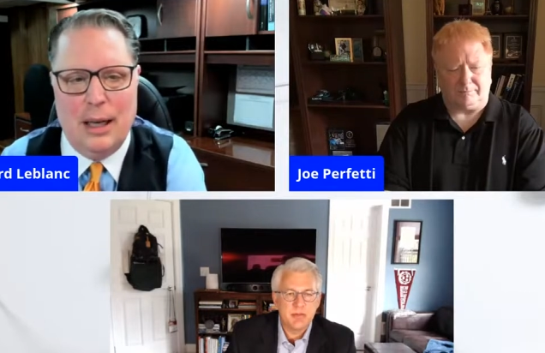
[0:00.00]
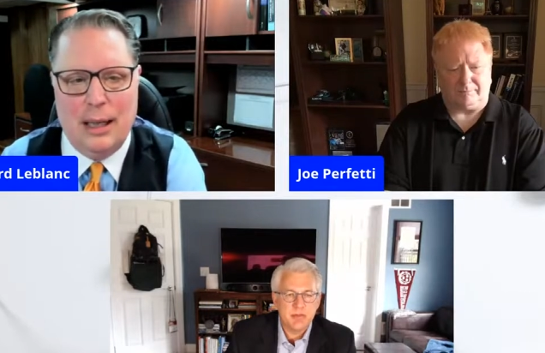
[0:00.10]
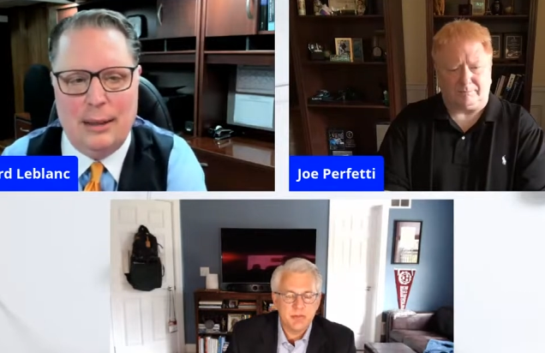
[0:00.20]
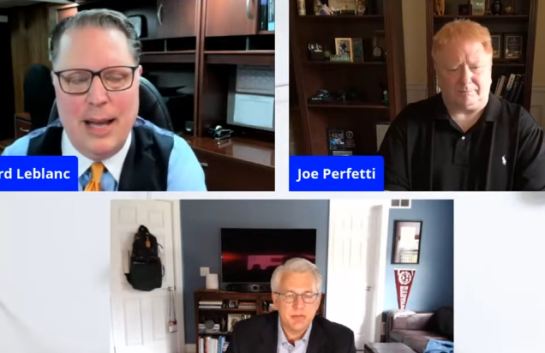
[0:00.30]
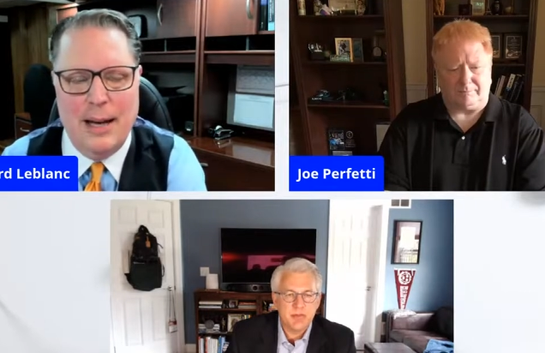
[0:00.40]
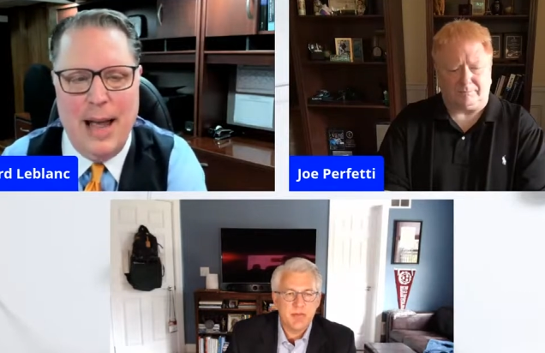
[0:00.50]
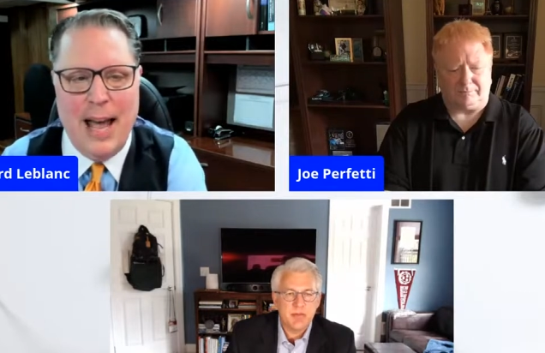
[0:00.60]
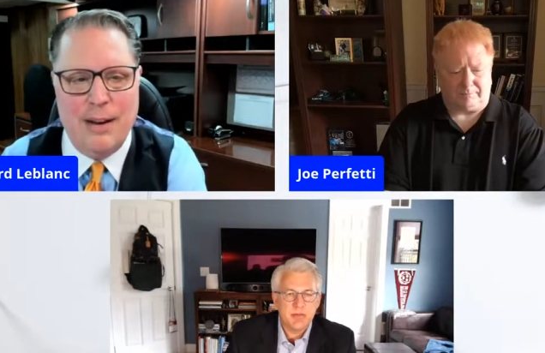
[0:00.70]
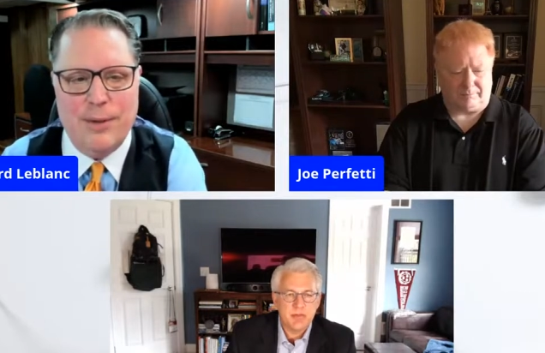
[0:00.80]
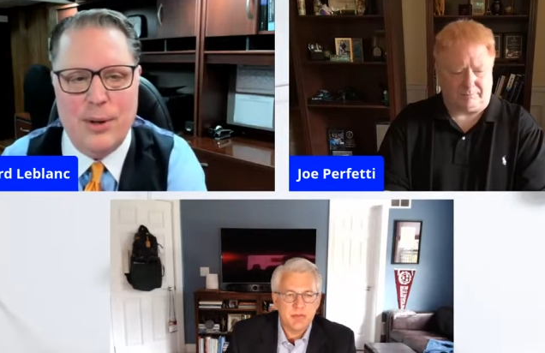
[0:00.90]
Speaker 1: uh, and
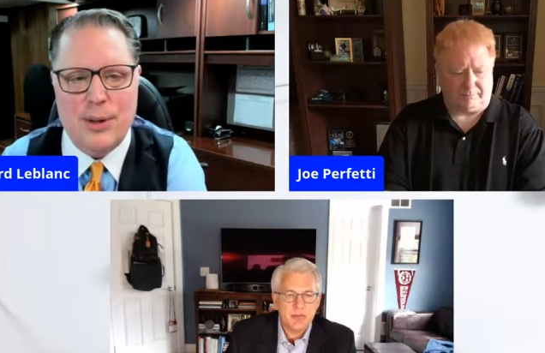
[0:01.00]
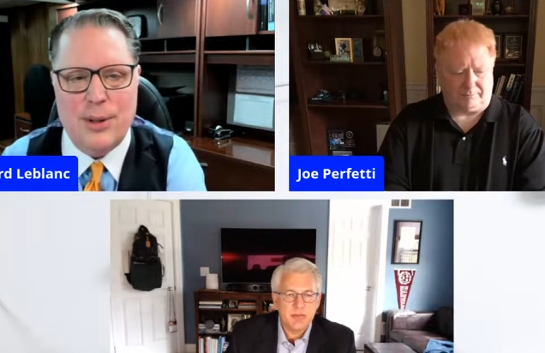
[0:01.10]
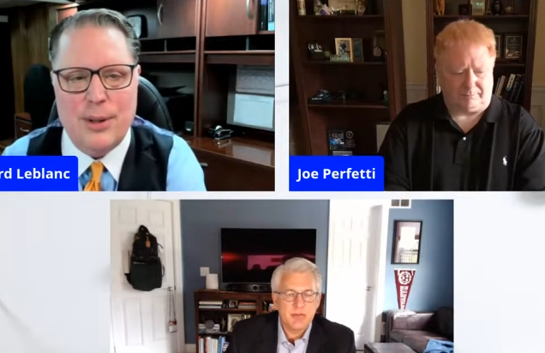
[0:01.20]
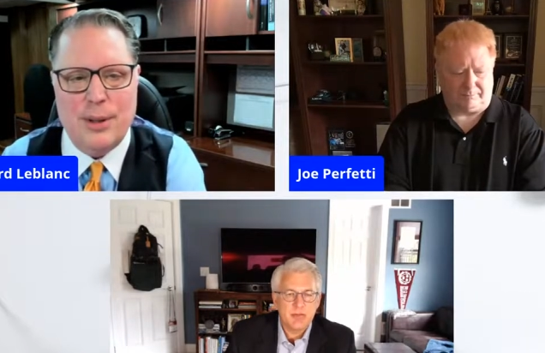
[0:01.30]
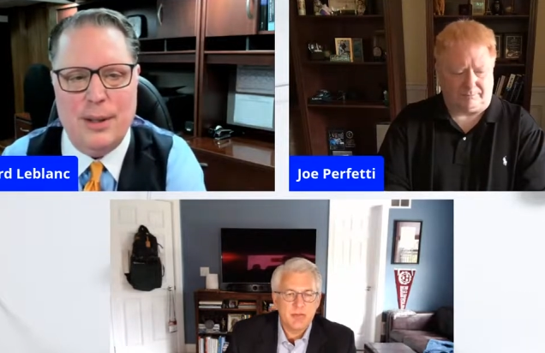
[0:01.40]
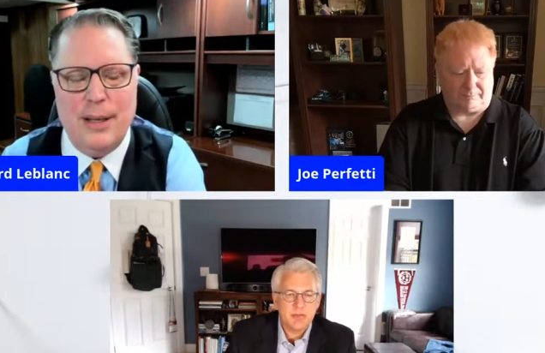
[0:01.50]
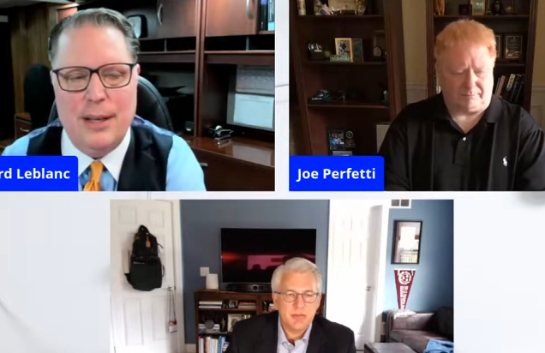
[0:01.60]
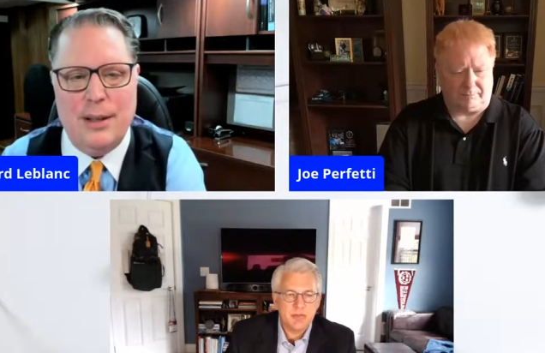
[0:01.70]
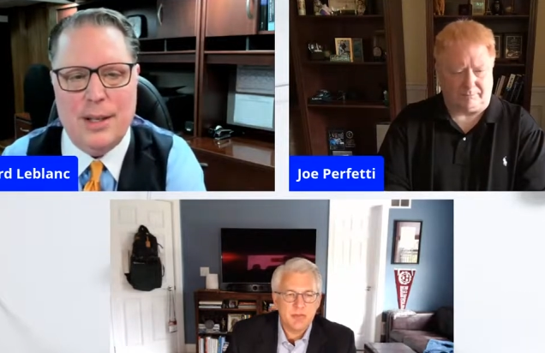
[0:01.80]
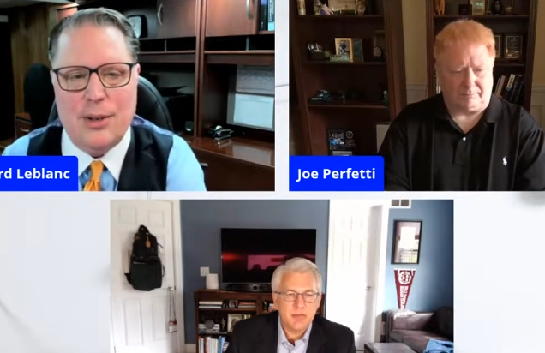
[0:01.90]
adverse
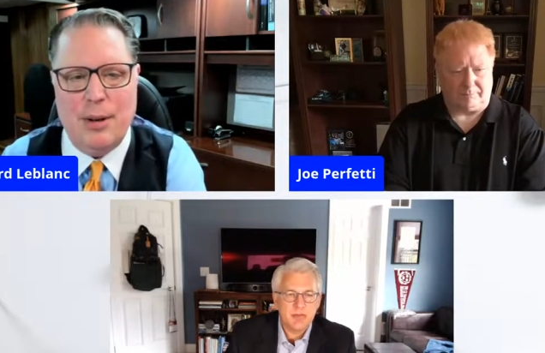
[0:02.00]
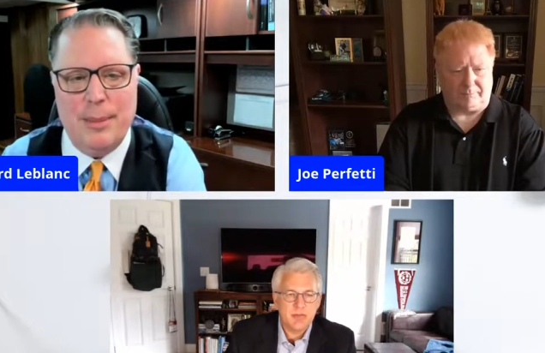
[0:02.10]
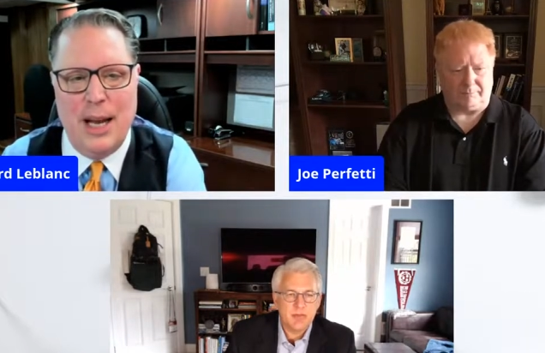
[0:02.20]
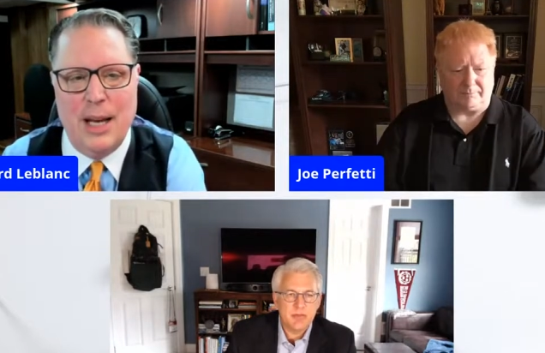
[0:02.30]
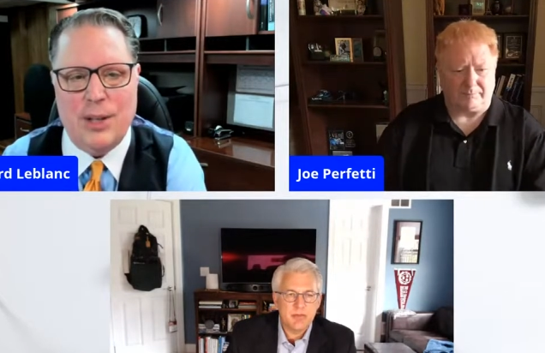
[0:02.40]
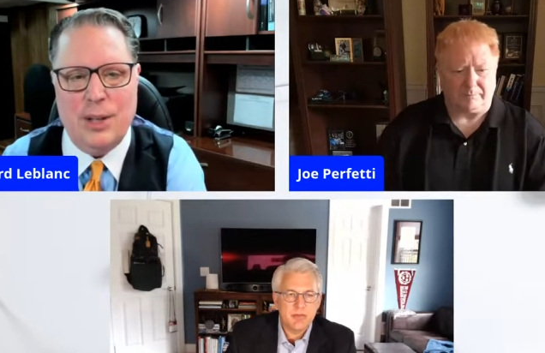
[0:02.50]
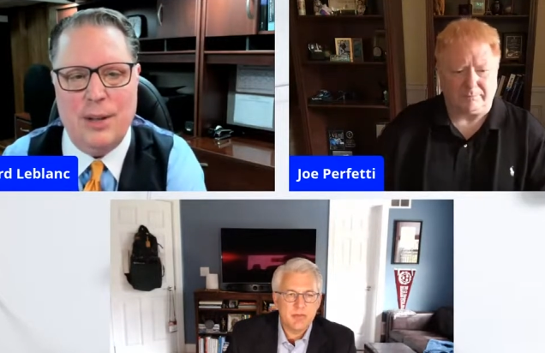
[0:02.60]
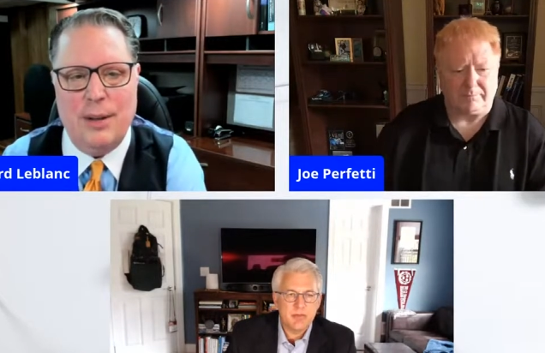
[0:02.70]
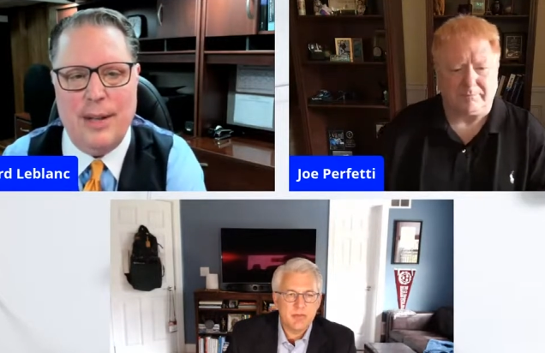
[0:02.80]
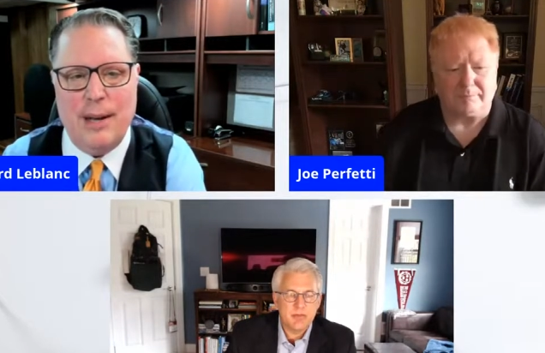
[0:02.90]

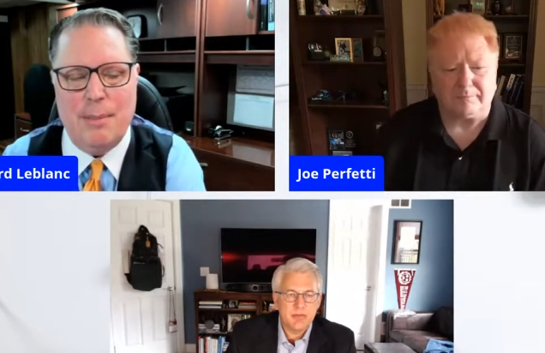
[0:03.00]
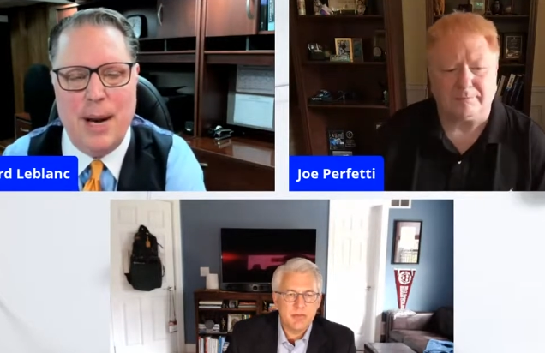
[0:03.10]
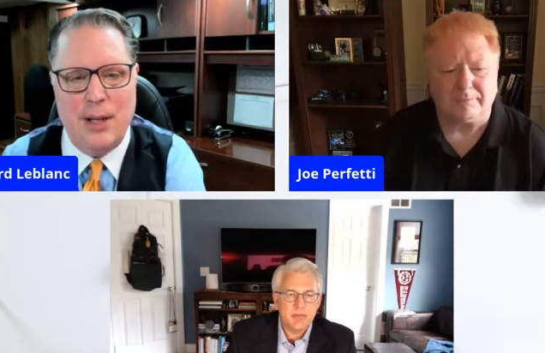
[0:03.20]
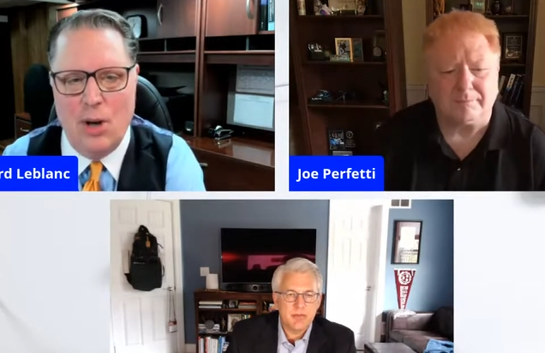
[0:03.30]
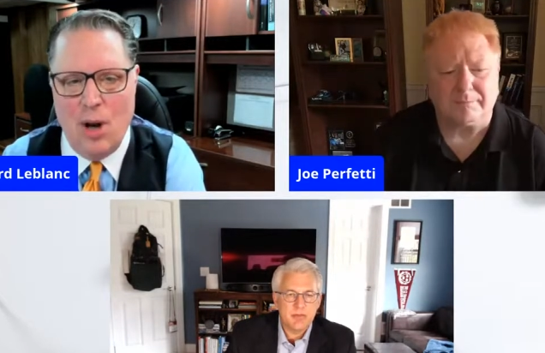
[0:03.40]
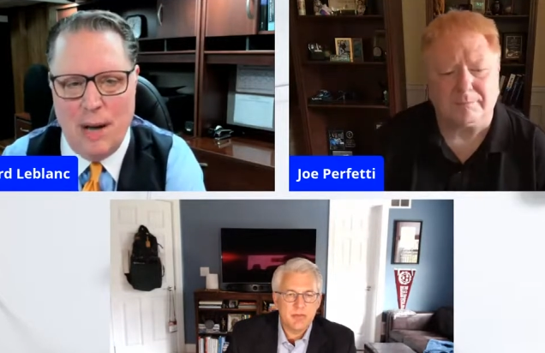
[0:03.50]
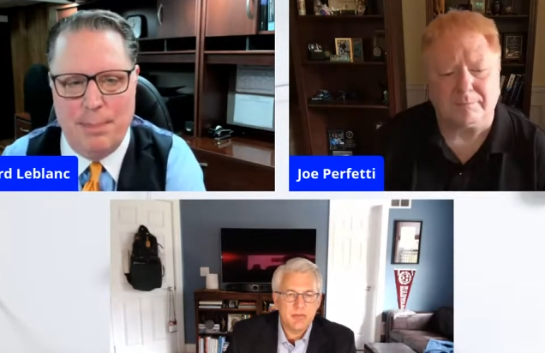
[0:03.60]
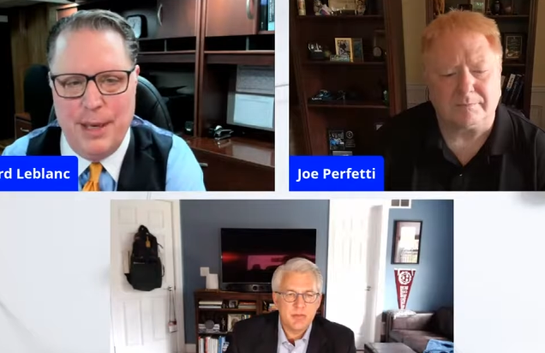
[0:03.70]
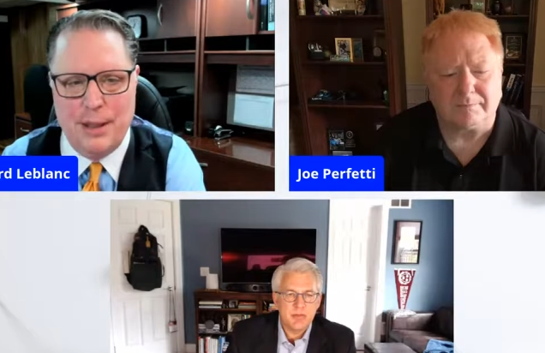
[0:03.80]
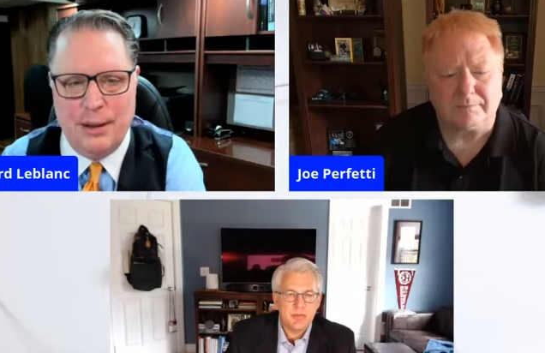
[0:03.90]
discrimination that might
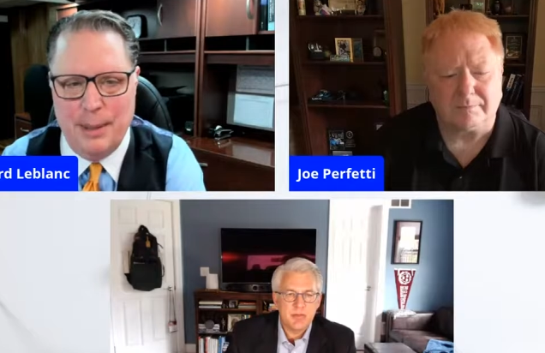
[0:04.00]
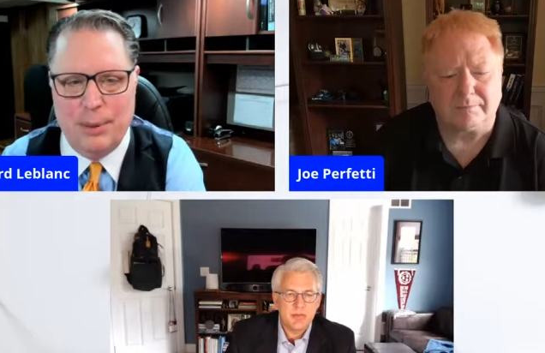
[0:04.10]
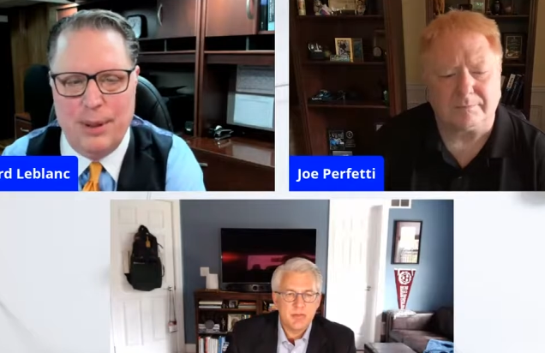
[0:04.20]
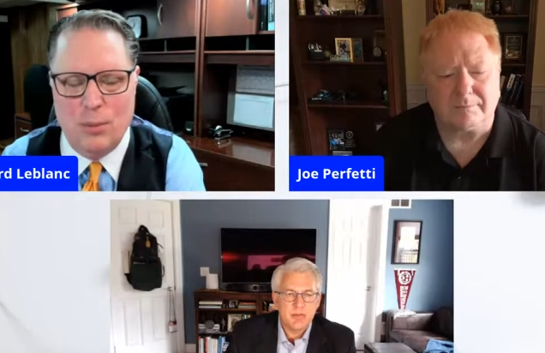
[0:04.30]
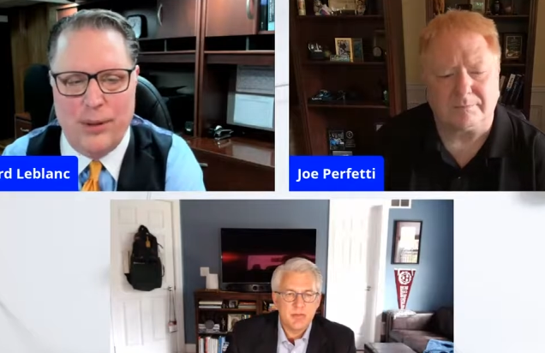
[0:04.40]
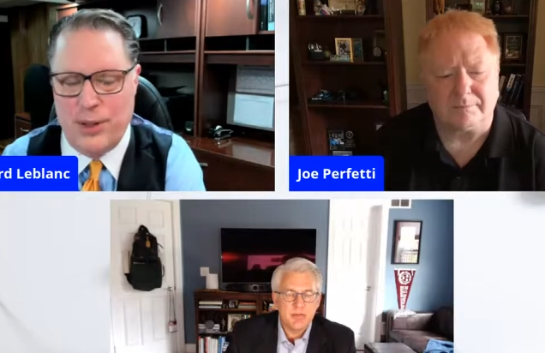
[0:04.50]
not be deliberate.